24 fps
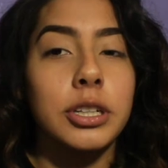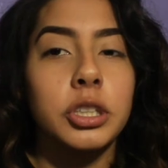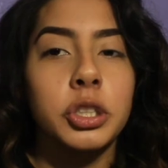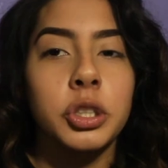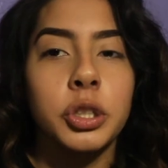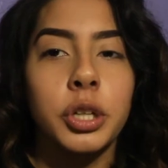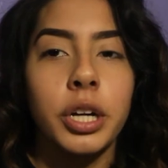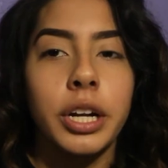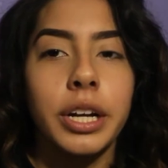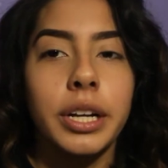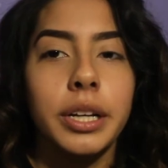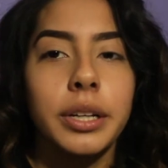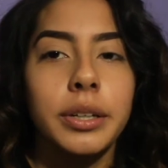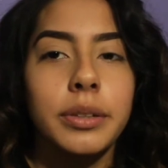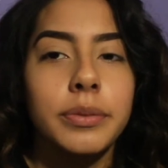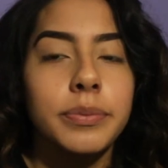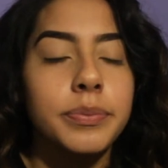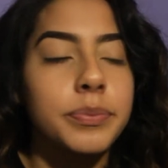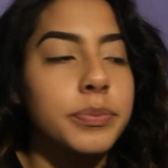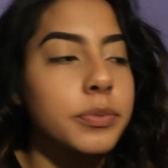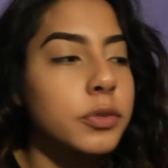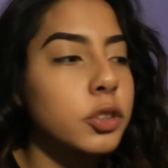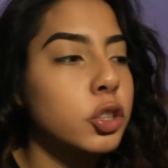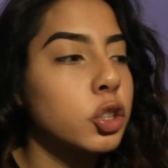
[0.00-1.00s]
should I
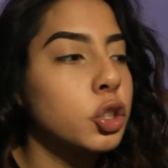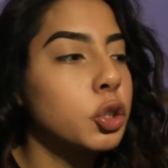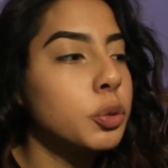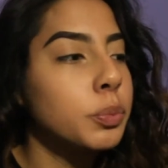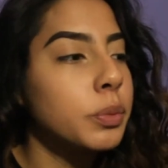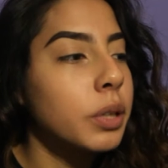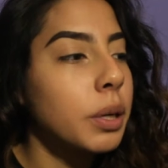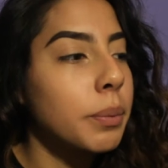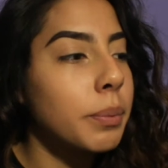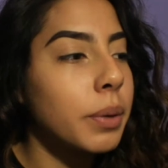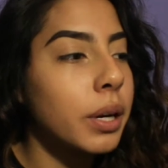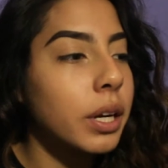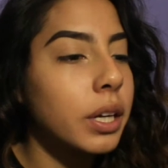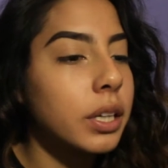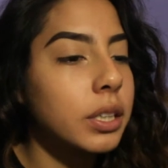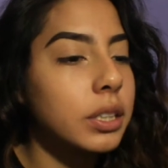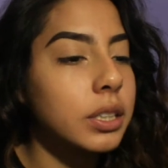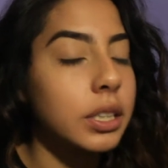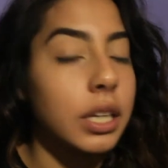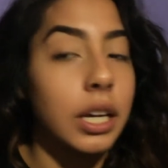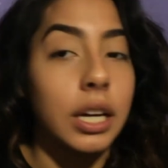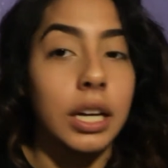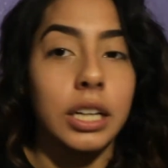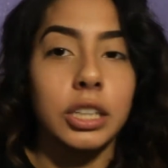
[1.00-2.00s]
zoom
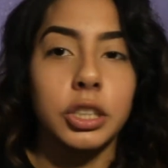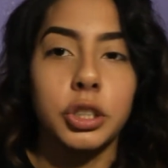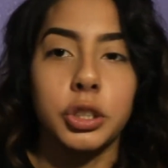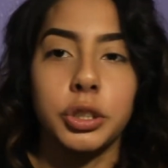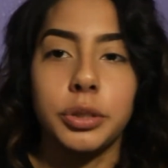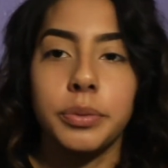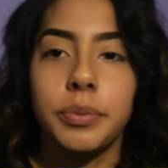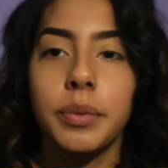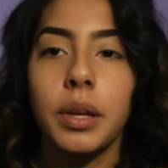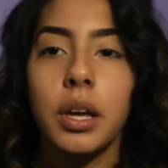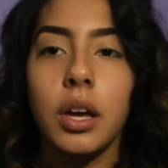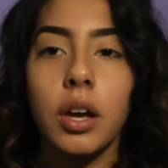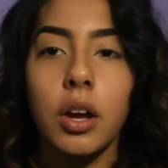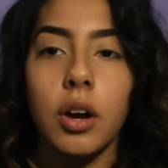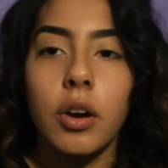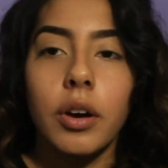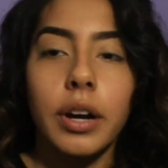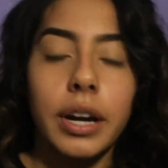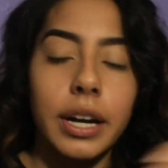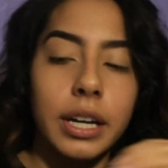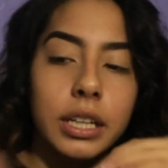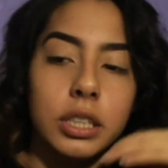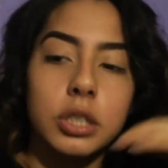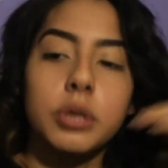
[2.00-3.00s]
minimize? Yeah, I should.
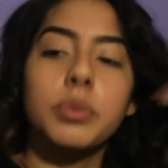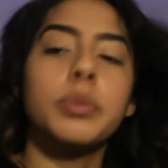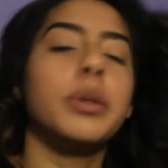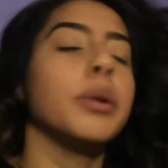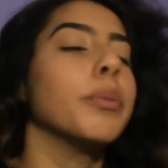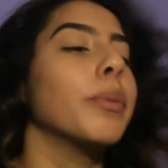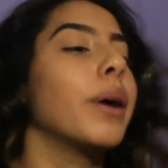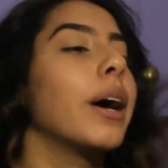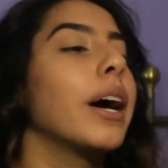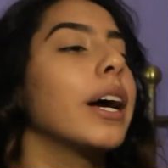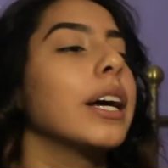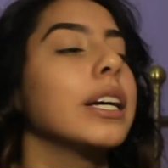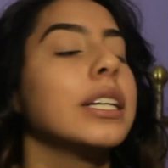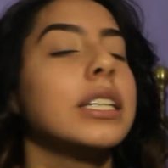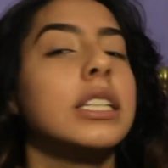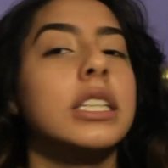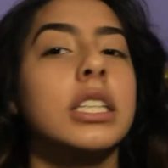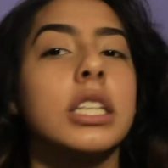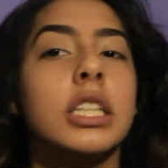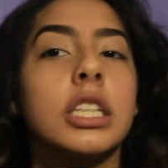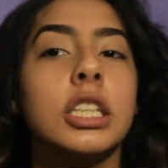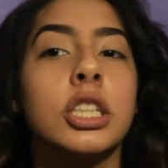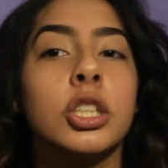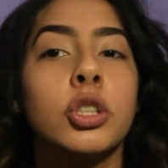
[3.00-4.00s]
Okay, so
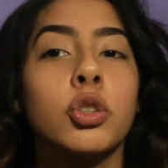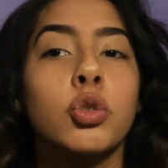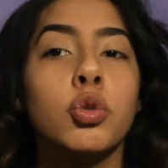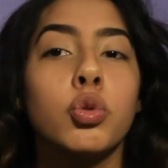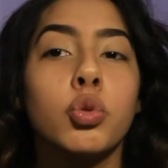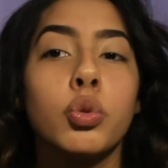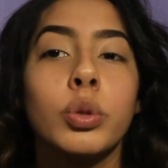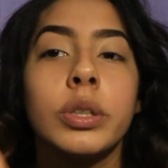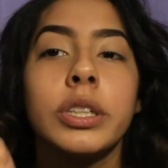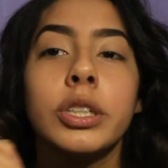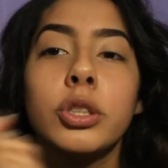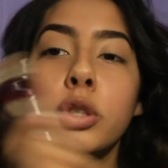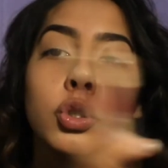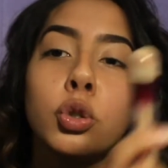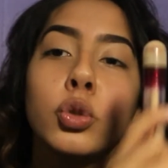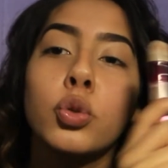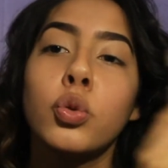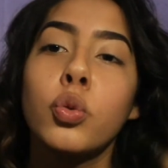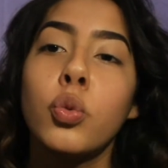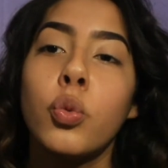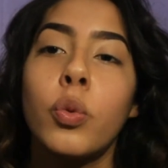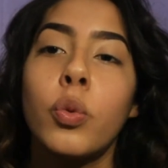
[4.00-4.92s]
minimize in 3, 2,